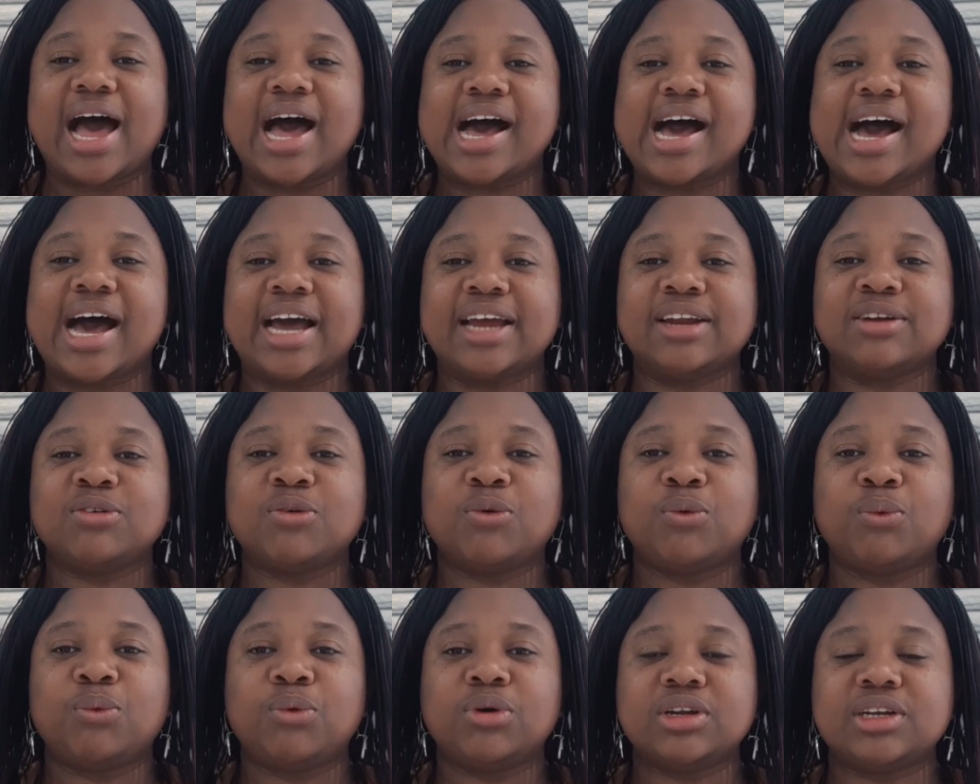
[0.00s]
and
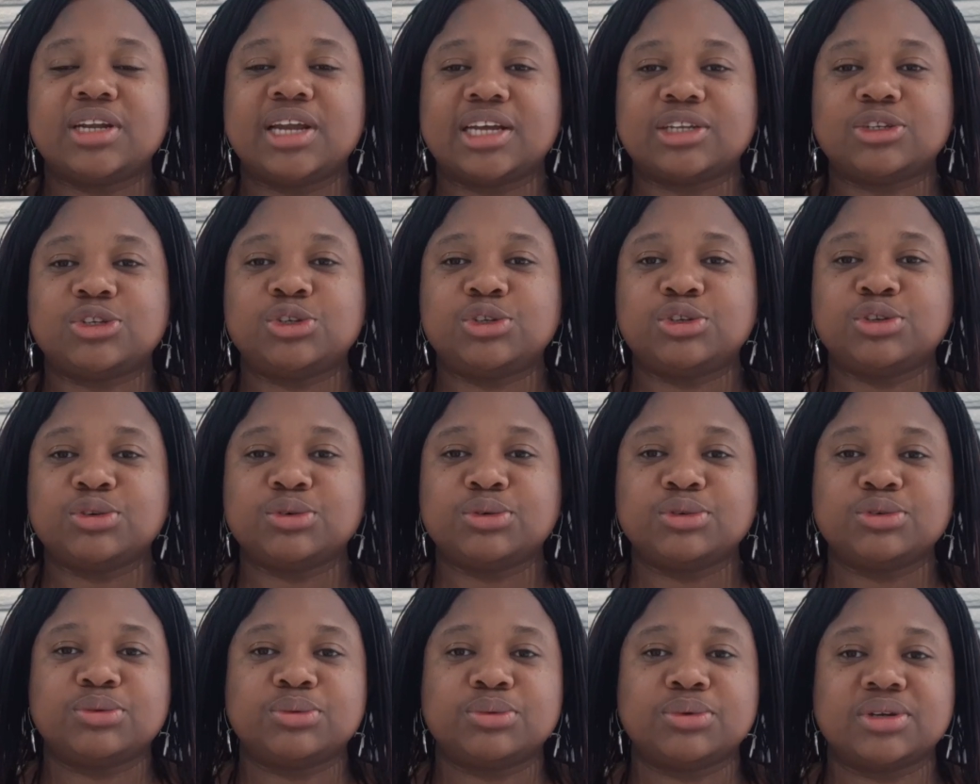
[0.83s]
what that
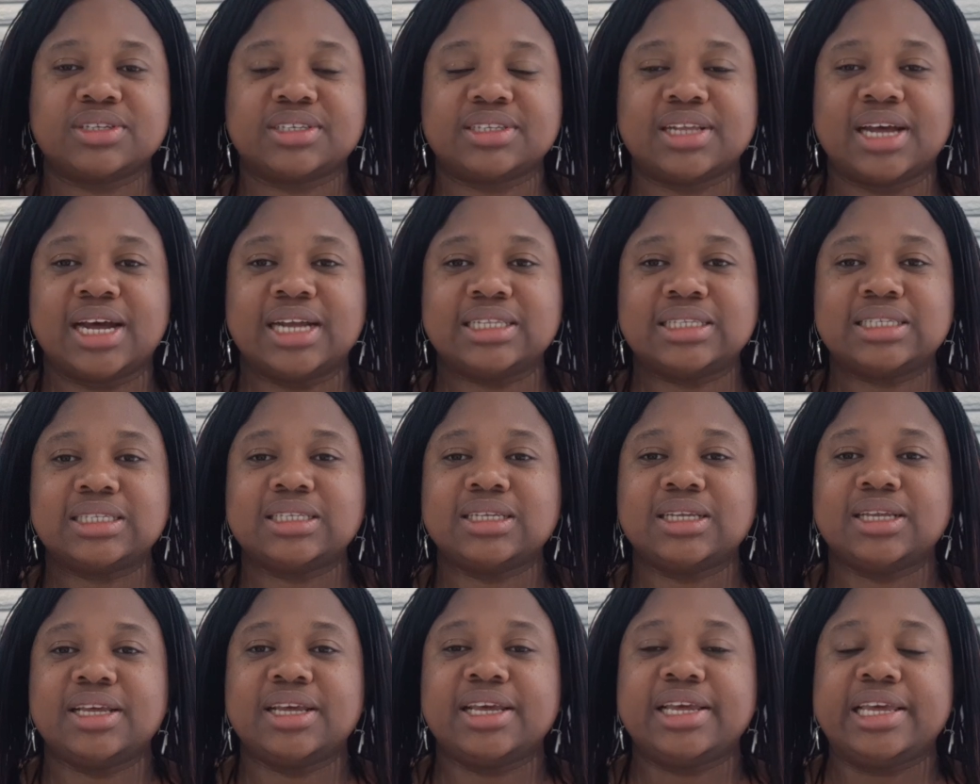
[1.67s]
showed was that
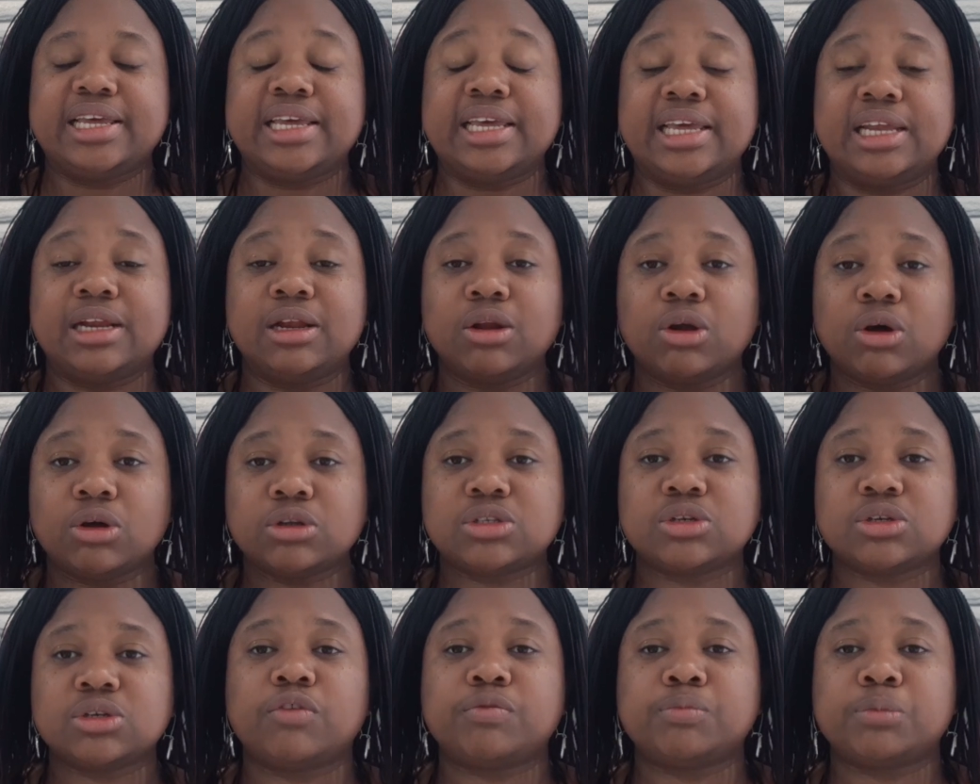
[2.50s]
a
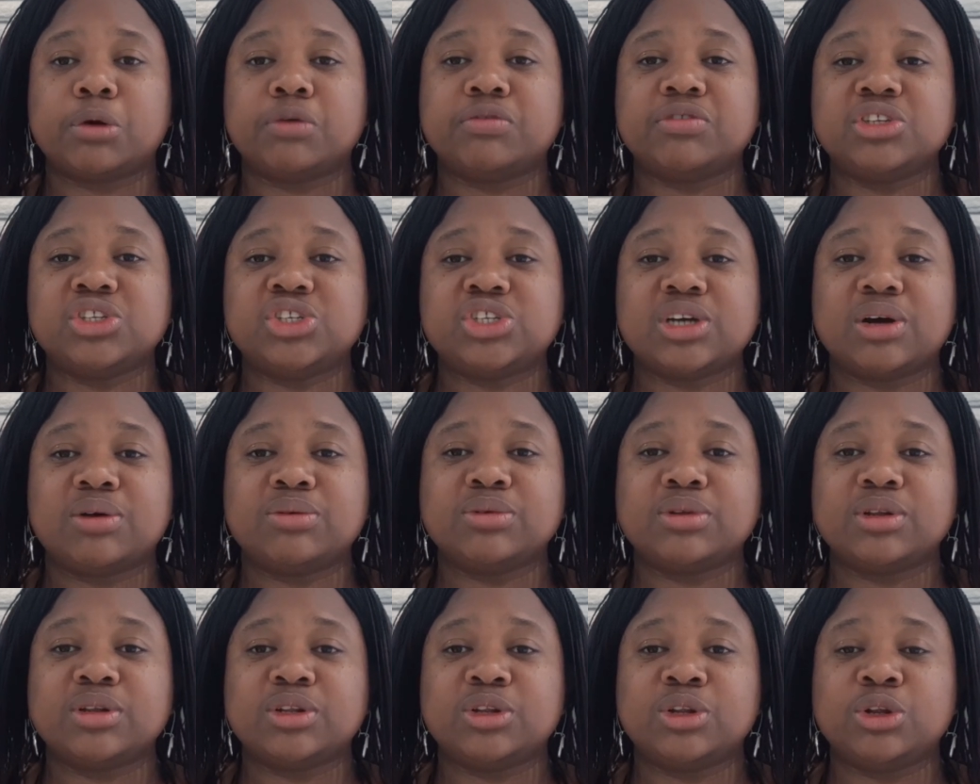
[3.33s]
lot of
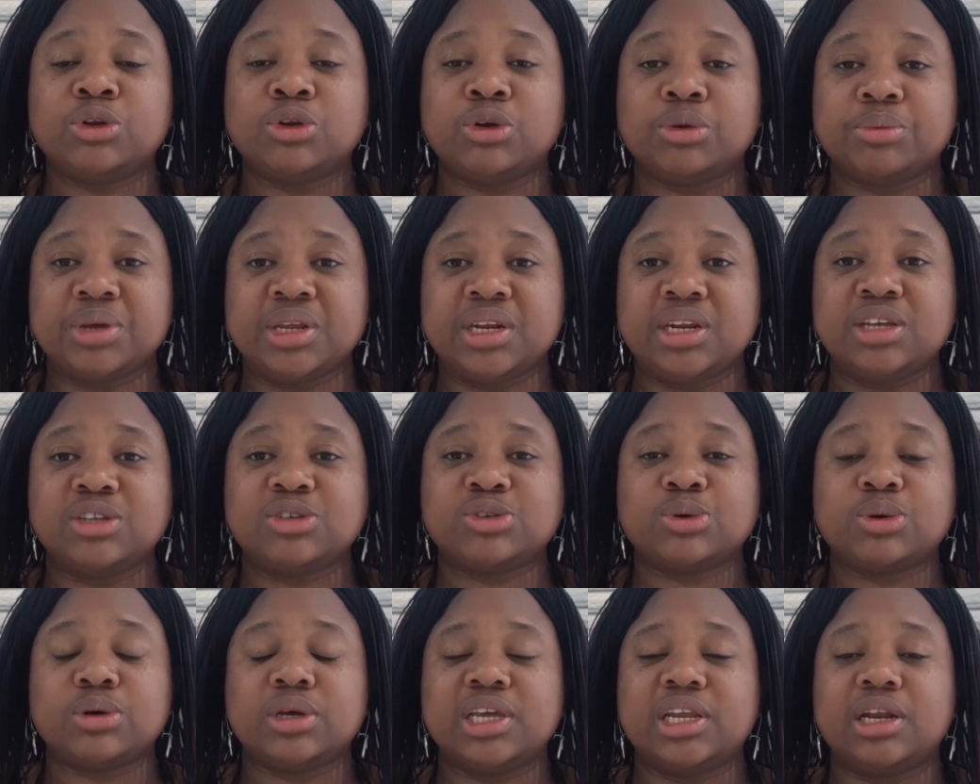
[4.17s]
provincial
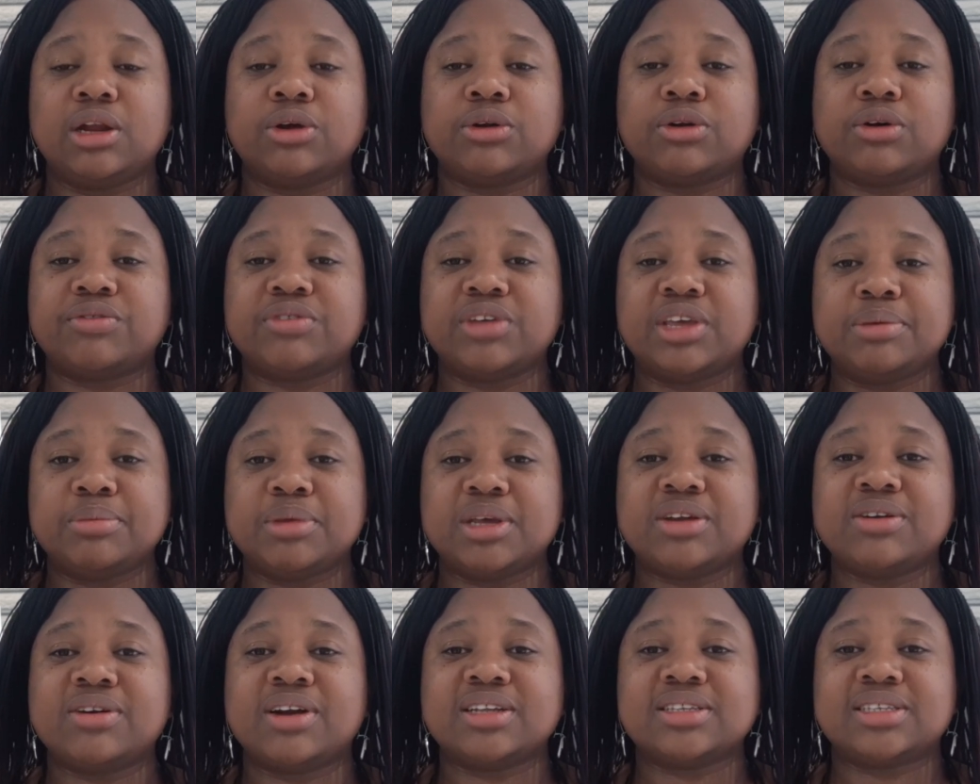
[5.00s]
nominees, so a lot of
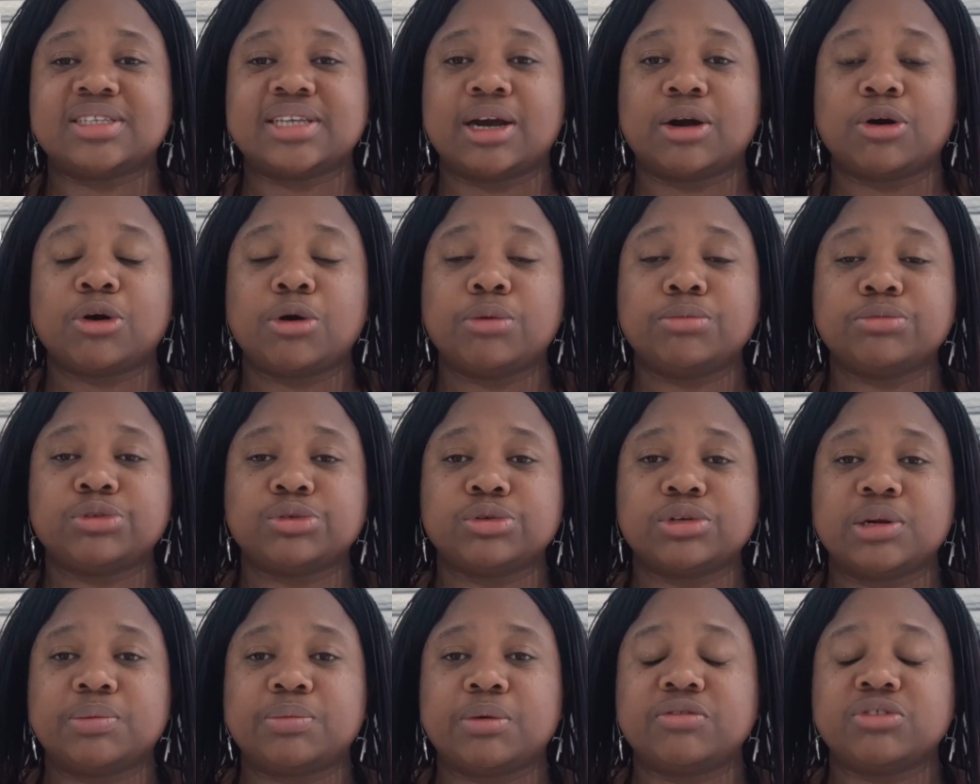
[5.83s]
immigrants that come
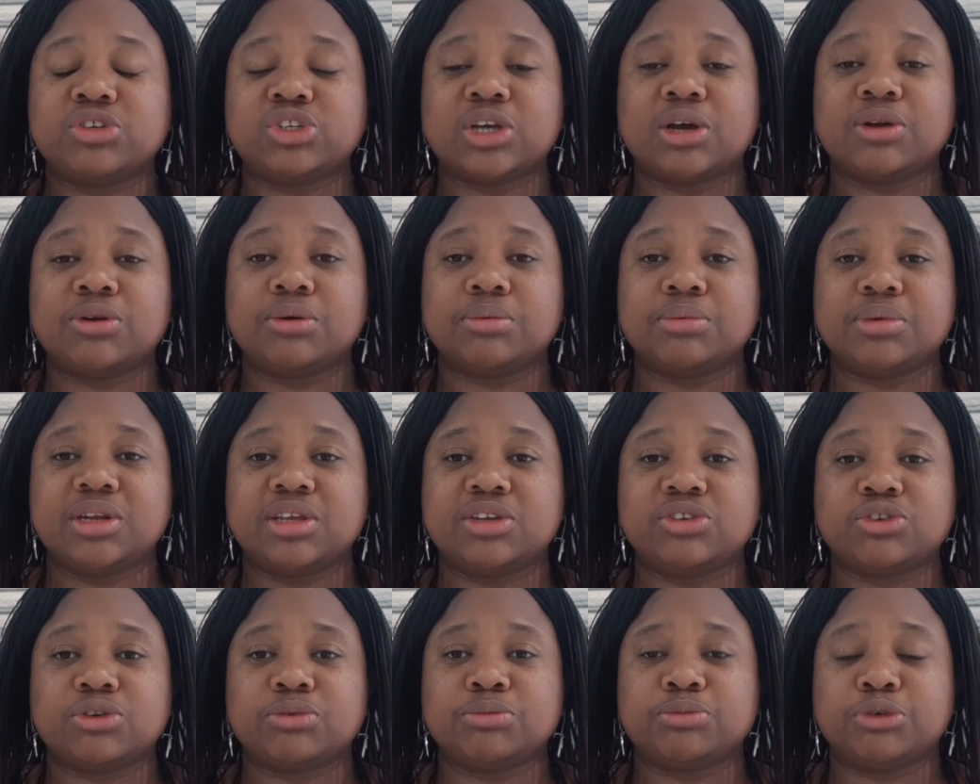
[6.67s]
through the provincial
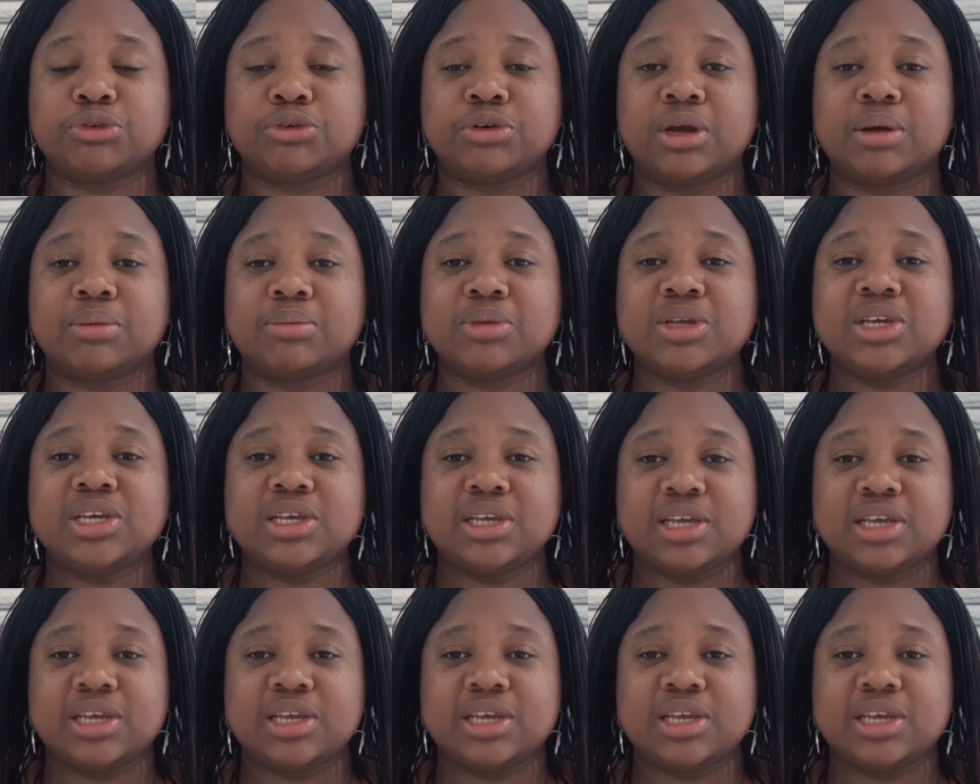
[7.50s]
nomination program,